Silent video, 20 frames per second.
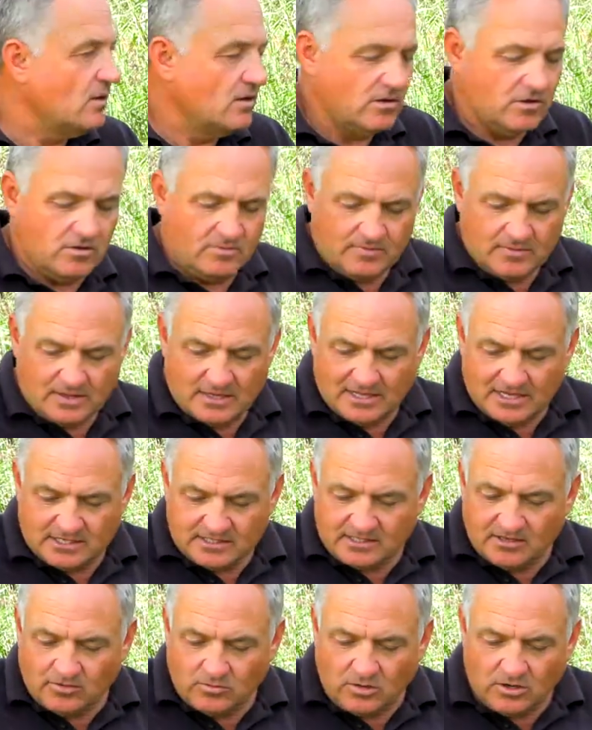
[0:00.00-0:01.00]

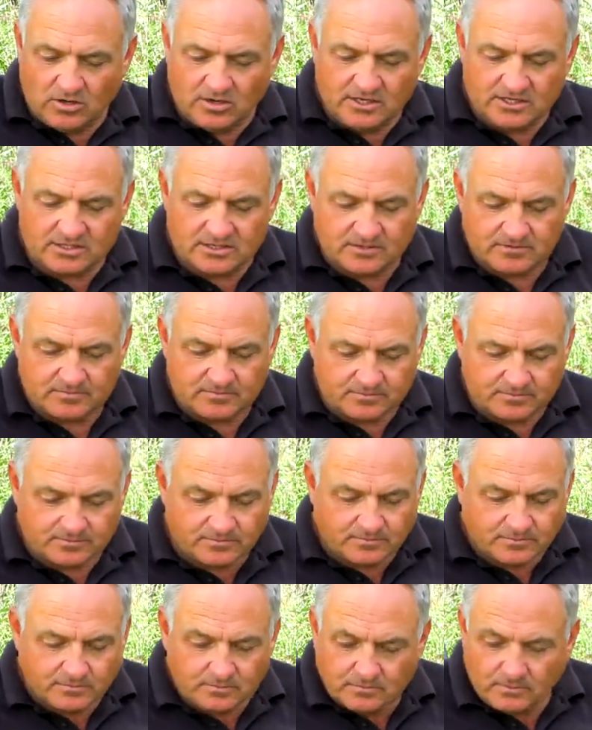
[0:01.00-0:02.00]
Elastic wise,
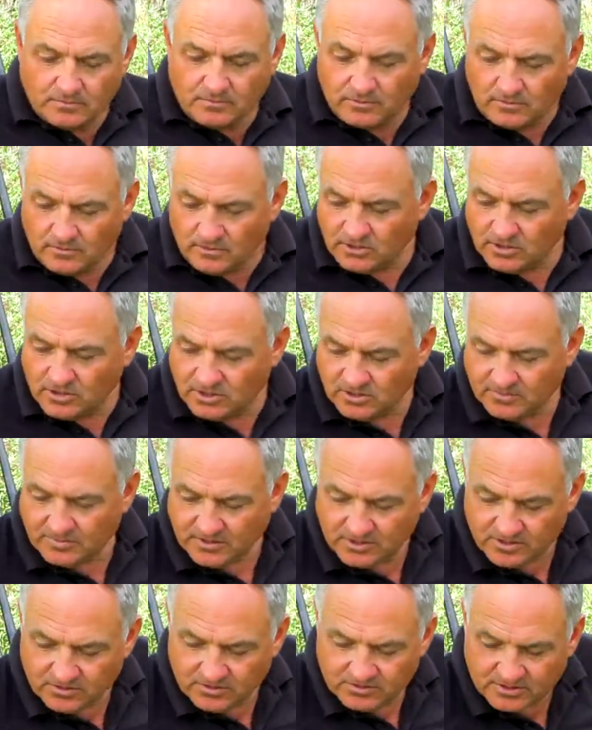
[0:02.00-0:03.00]
you're going to
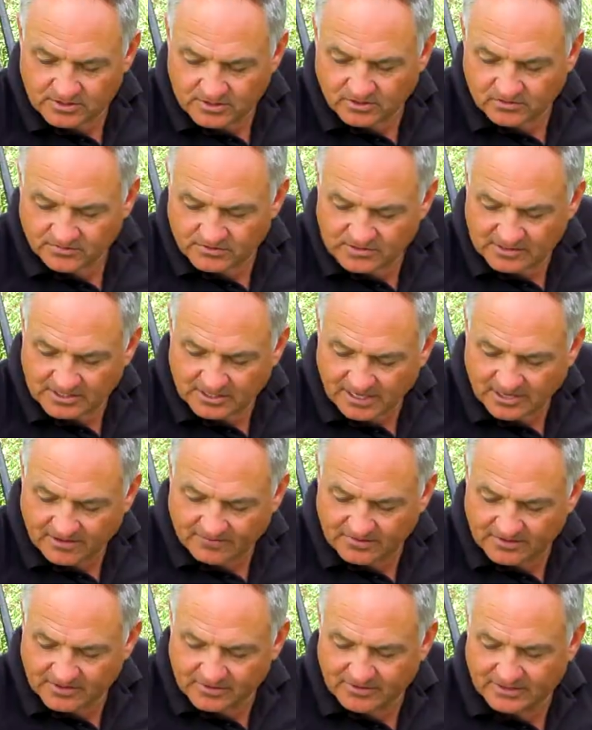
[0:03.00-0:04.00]
be using obviously
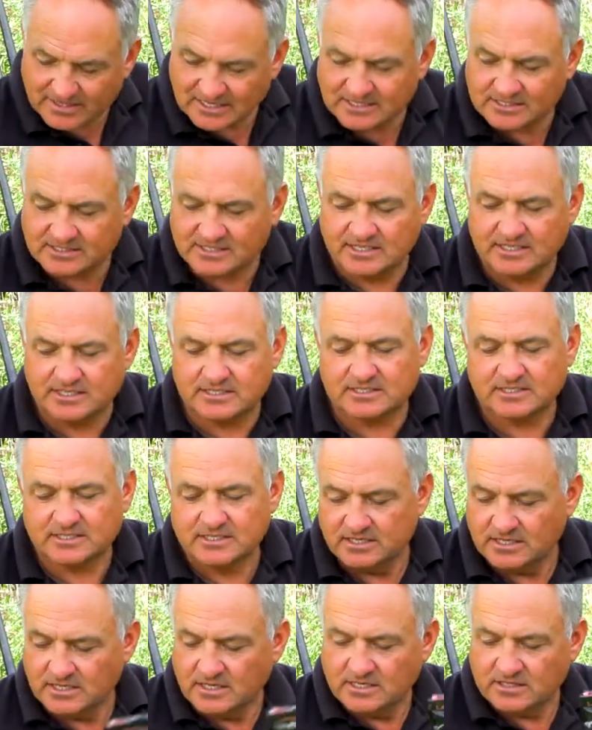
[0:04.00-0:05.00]
heavier elastics,
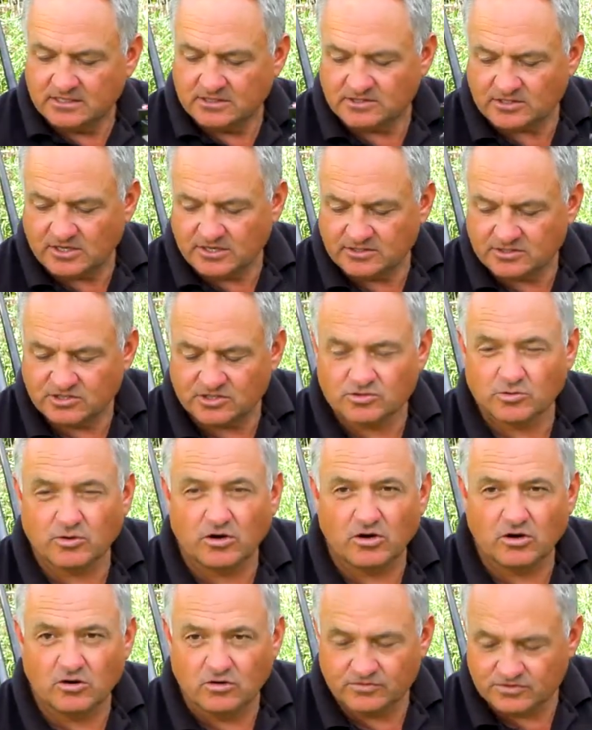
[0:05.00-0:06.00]
the 10 to
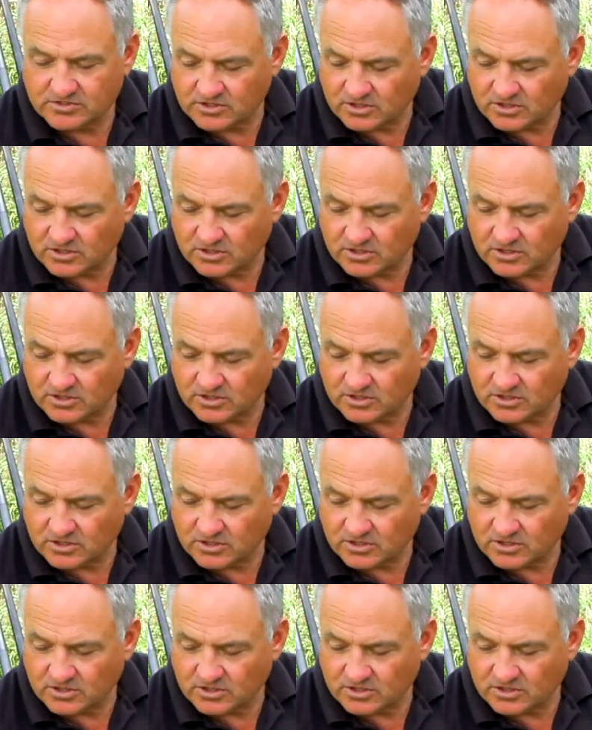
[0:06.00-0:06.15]
12